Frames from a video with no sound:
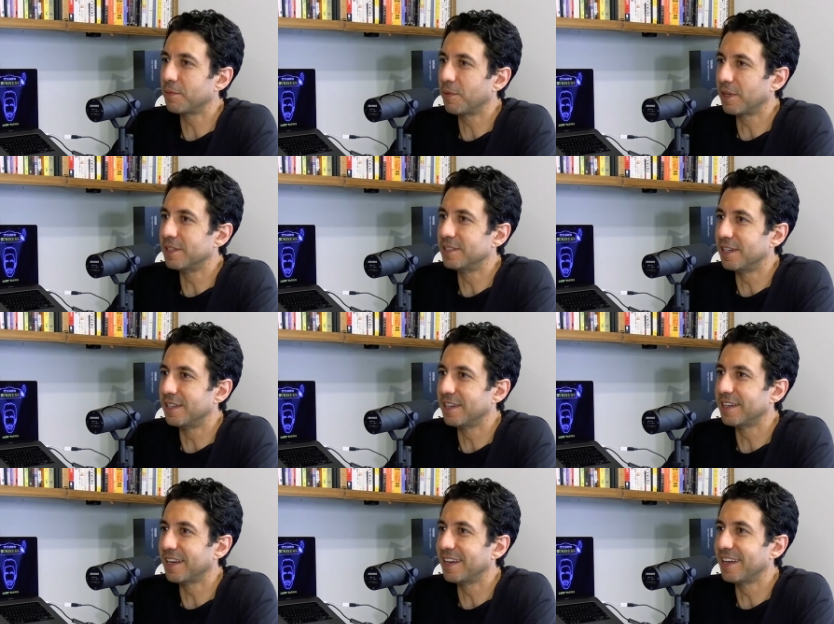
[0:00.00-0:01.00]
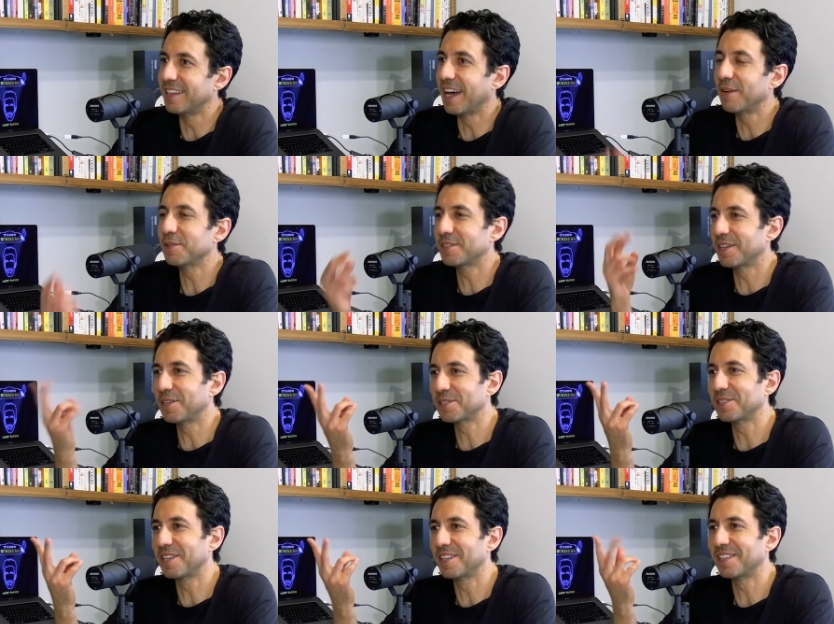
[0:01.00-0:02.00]
well it did, and that was
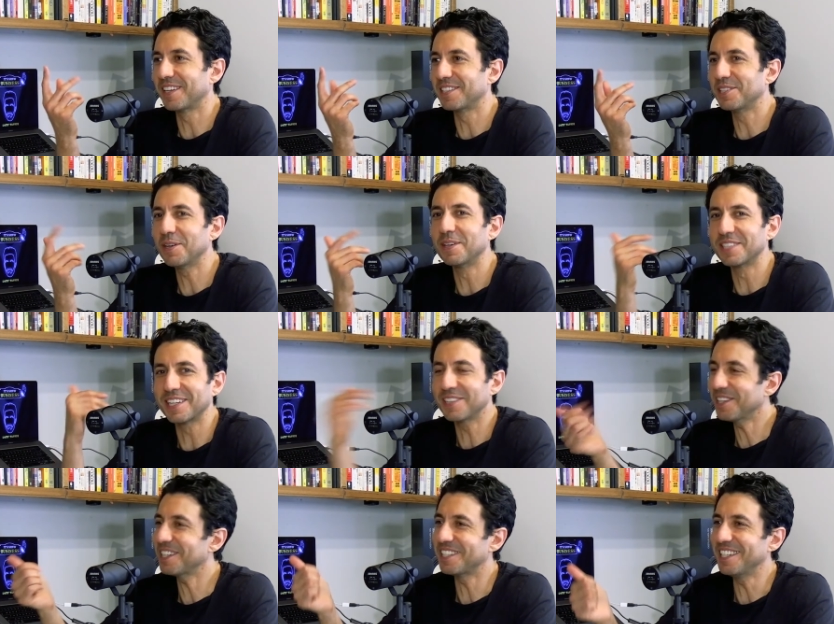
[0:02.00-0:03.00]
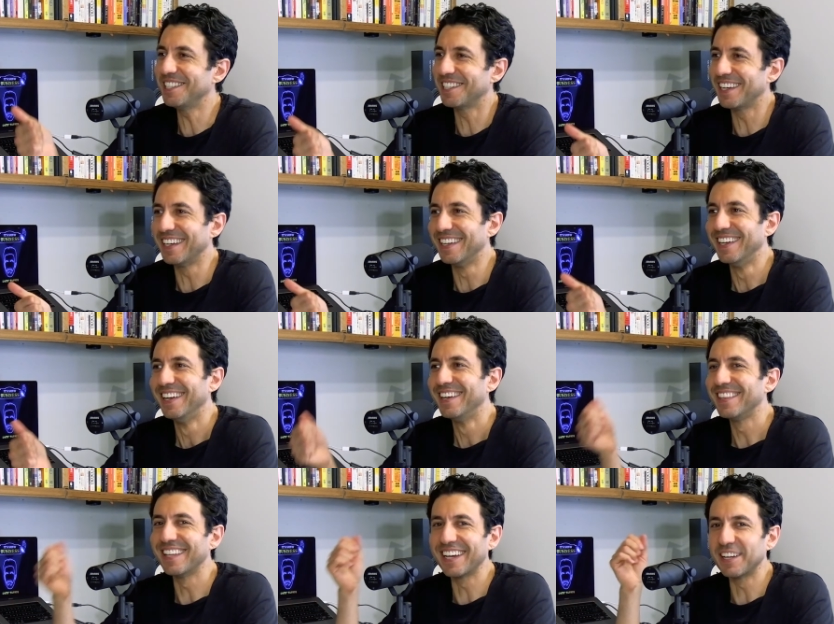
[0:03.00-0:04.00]
also the other thing too. I was like, look at DJ.
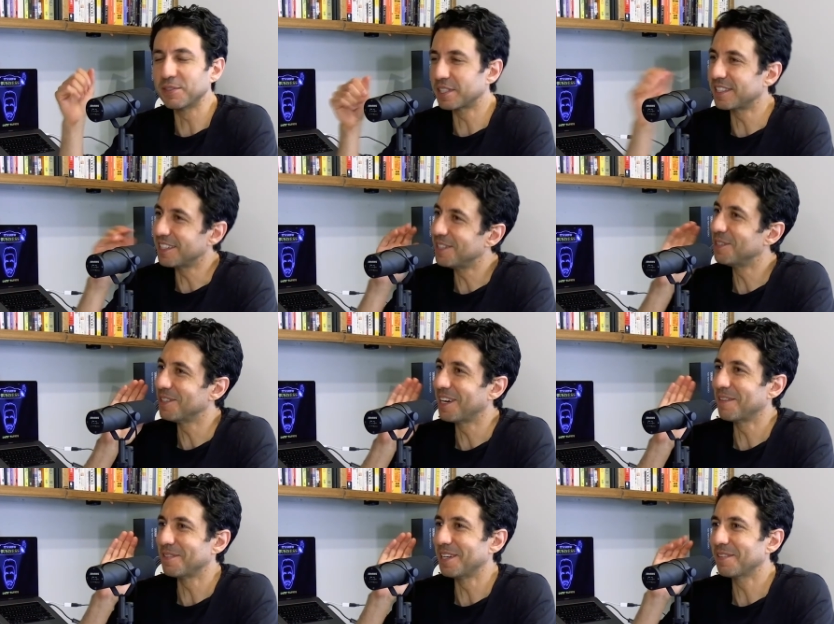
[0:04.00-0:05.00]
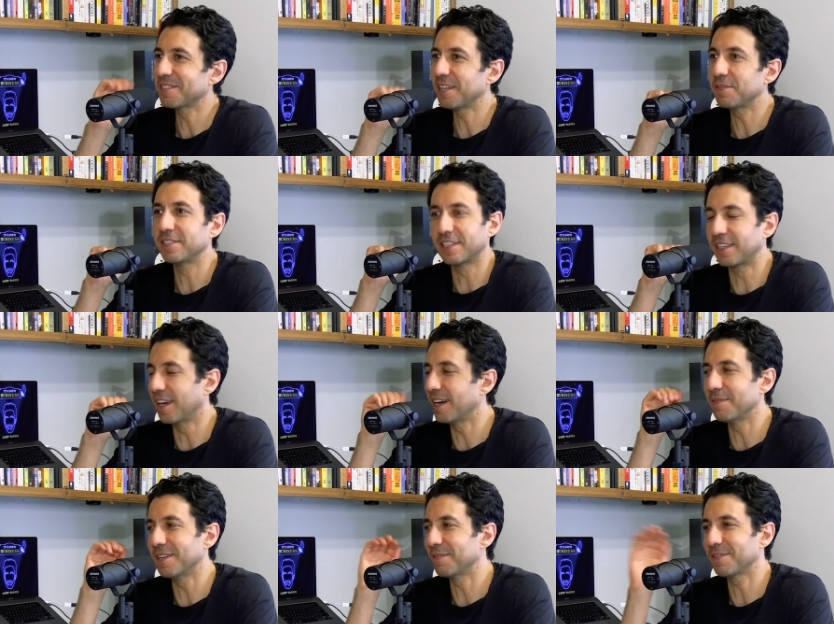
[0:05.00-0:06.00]
Like, I was like, did he do the IVF stuff? He's like,
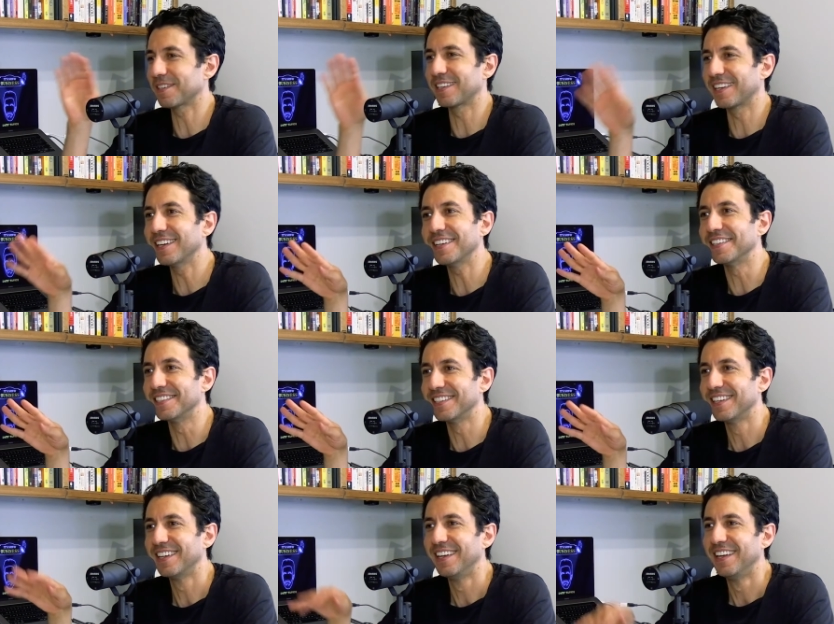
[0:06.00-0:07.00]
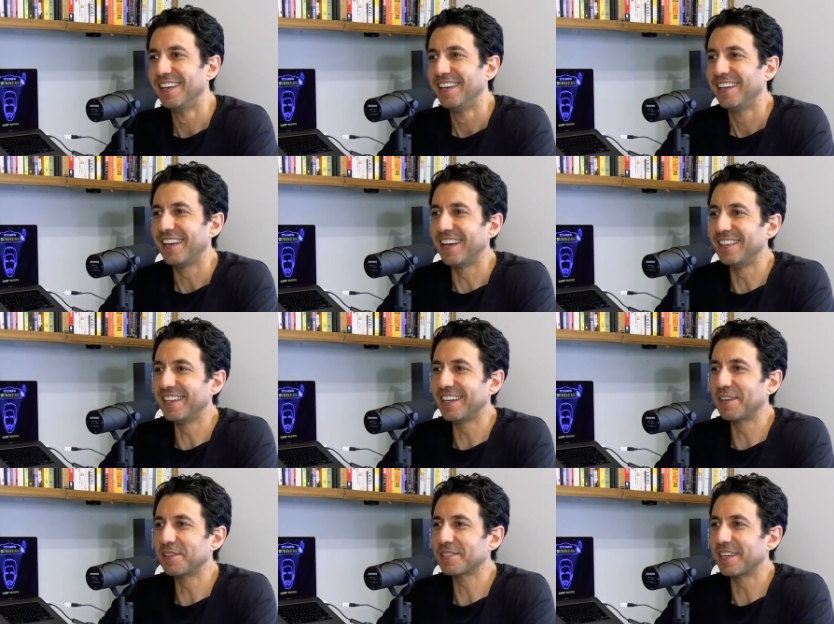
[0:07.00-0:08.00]
yeah, man, it fucking killed. And then
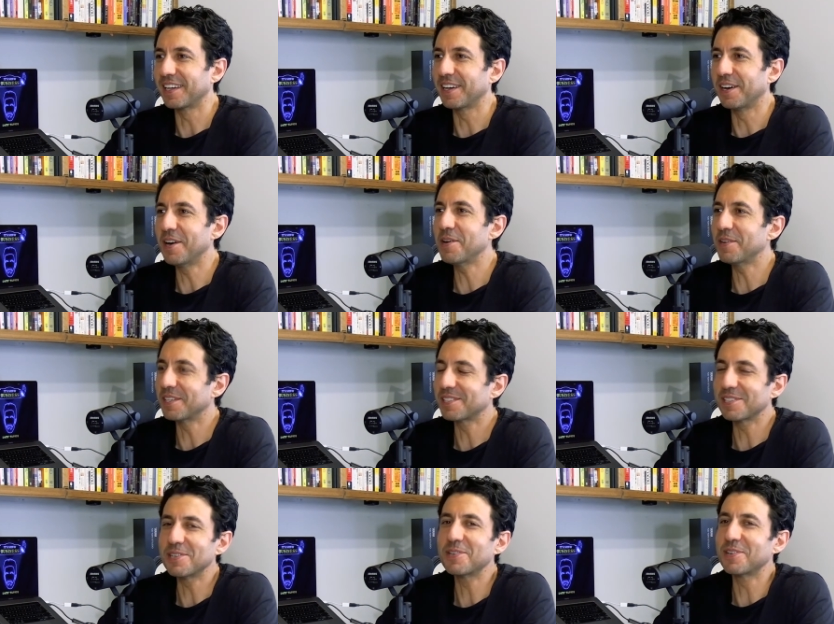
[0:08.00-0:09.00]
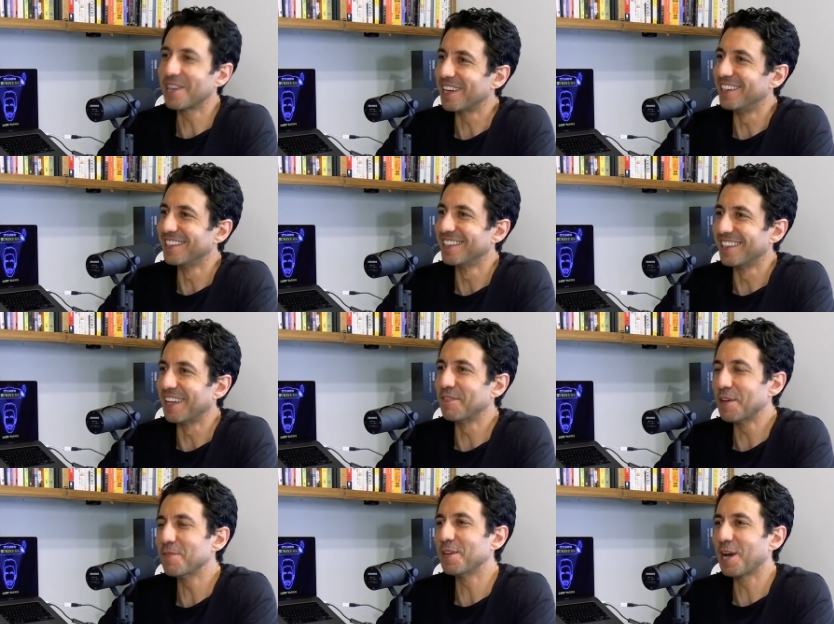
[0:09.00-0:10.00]
I was like, oh, that's so great. That
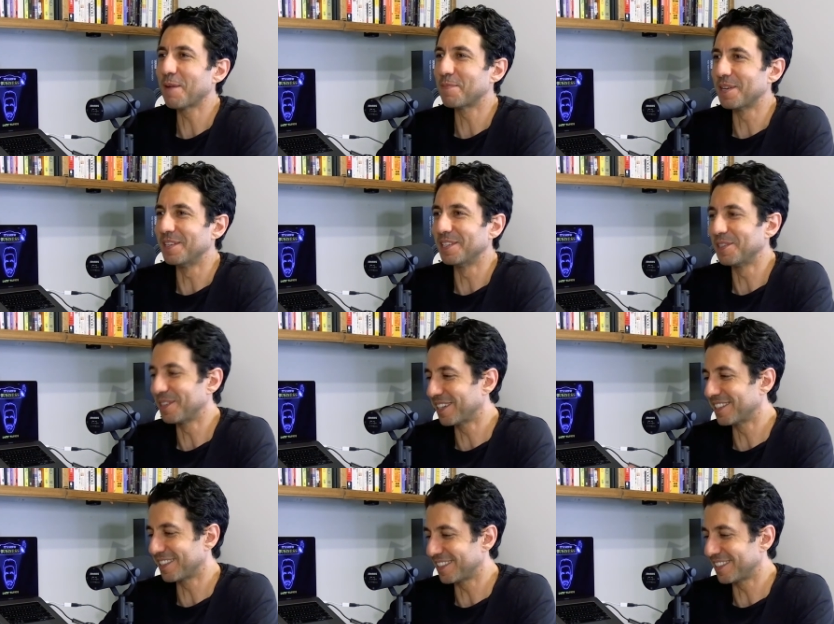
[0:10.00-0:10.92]
made me happy that because